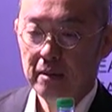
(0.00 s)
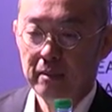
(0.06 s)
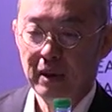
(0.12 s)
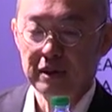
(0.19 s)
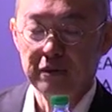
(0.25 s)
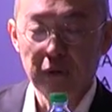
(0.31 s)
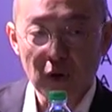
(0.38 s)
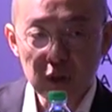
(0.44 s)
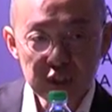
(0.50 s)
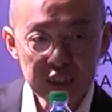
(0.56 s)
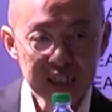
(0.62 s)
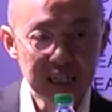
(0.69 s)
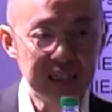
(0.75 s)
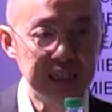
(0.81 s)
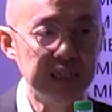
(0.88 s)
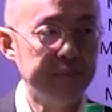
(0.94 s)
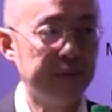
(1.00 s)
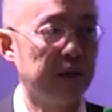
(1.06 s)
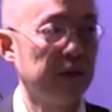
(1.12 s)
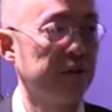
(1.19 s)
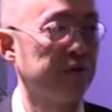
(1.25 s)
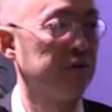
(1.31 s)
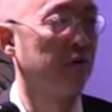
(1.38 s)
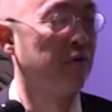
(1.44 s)
But fortunately,
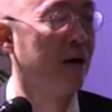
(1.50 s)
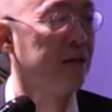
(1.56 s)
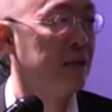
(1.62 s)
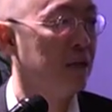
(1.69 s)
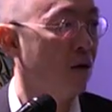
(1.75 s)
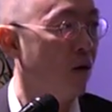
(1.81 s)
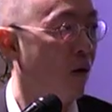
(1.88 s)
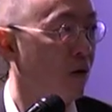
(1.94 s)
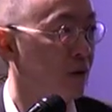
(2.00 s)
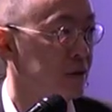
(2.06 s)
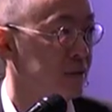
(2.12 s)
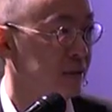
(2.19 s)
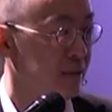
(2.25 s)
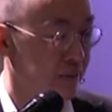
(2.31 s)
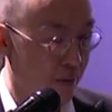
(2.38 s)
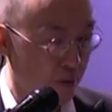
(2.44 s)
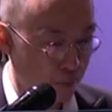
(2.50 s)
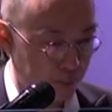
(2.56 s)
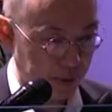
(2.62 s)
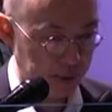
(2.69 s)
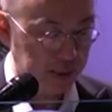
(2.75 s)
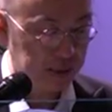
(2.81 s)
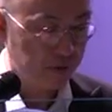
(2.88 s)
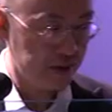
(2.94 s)
because of the rising cost, the
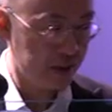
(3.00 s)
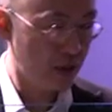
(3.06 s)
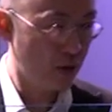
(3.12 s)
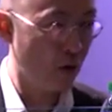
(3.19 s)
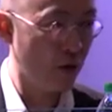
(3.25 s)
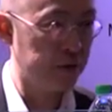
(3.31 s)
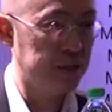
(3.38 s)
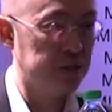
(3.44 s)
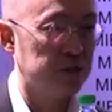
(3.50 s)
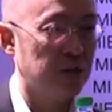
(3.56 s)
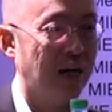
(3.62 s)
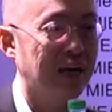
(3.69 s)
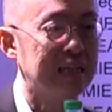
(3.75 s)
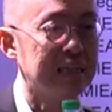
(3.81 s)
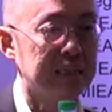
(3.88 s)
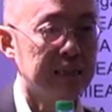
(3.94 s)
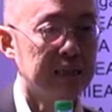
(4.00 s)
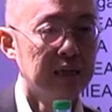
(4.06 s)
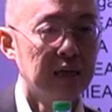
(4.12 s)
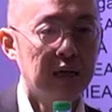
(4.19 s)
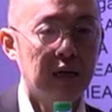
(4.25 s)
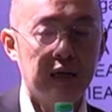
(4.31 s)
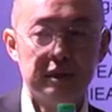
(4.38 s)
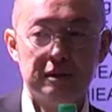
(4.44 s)
rising cost in China
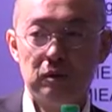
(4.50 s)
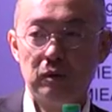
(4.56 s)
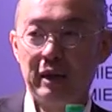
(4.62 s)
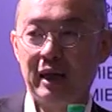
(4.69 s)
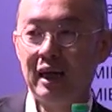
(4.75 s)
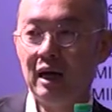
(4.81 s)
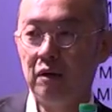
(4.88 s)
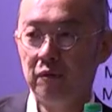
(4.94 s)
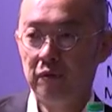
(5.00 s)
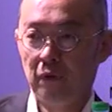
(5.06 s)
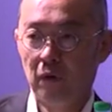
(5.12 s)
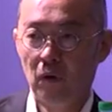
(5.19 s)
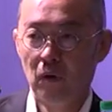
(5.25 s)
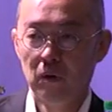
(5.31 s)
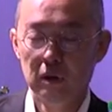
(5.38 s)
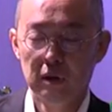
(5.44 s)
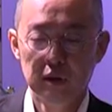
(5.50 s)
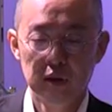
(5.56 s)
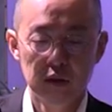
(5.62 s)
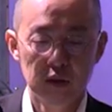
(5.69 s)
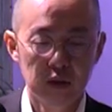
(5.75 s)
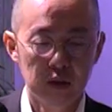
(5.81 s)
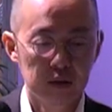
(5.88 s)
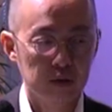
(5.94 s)
is looking out for
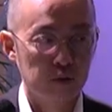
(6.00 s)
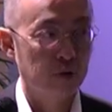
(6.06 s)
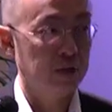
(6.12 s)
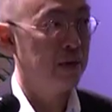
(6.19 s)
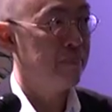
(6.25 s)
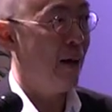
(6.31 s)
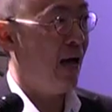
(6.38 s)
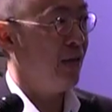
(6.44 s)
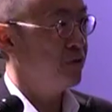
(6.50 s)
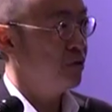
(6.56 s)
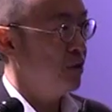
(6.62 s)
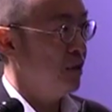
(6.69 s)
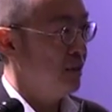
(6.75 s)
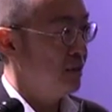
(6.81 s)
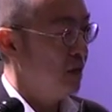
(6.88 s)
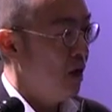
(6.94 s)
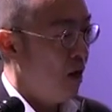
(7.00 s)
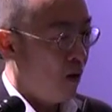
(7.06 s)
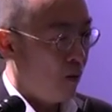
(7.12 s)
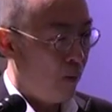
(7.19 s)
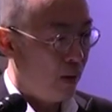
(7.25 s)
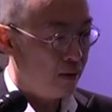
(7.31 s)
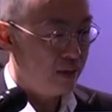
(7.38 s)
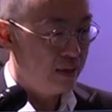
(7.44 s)
greener pastures.
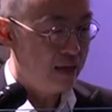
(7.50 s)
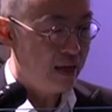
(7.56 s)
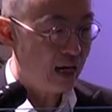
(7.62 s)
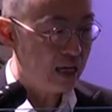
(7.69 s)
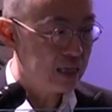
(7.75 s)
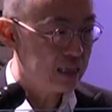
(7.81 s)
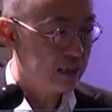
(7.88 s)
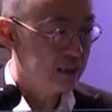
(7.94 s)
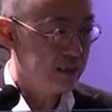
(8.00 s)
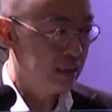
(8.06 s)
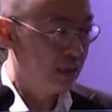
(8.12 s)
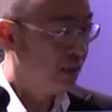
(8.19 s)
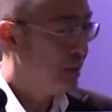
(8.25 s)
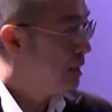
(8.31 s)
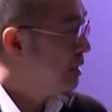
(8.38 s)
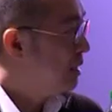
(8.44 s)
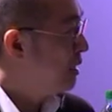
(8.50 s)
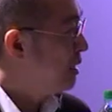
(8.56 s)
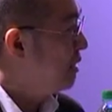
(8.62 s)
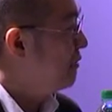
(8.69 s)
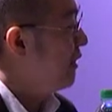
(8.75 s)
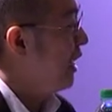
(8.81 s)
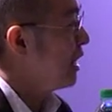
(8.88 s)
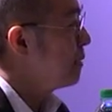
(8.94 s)
Well, the younger, the
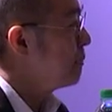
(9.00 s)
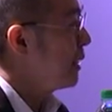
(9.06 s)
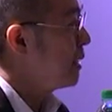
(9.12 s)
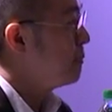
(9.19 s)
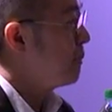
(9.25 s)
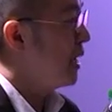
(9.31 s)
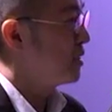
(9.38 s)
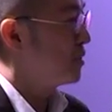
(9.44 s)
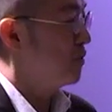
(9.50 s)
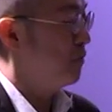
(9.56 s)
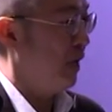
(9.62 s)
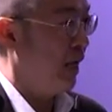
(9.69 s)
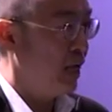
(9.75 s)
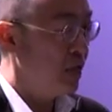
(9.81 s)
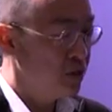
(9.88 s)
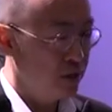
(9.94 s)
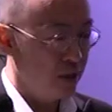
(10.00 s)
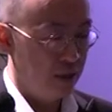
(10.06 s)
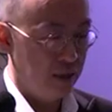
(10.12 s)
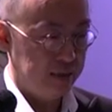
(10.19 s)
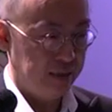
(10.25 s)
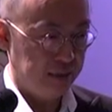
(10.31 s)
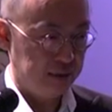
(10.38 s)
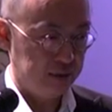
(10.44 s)
developing parts of
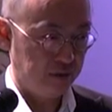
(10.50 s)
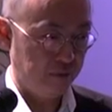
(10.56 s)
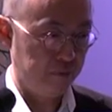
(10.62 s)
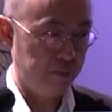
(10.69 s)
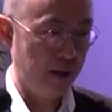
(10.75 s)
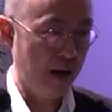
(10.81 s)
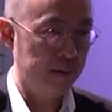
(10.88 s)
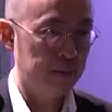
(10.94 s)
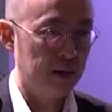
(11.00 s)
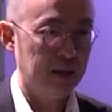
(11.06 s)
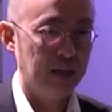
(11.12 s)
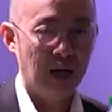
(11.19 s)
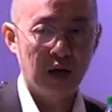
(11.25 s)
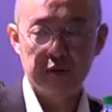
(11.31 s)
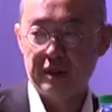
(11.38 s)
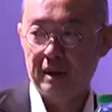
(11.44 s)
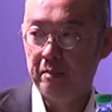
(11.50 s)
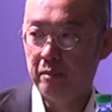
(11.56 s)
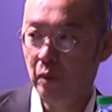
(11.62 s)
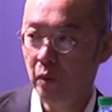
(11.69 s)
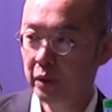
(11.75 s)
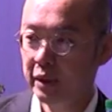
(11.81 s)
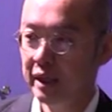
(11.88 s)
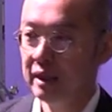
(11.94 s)
Asia, that is Myanmar, Laos,
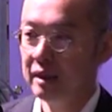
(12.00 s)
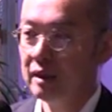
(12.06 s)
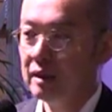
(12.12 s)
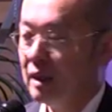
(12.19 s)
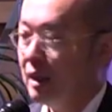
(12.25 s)
Cambodia,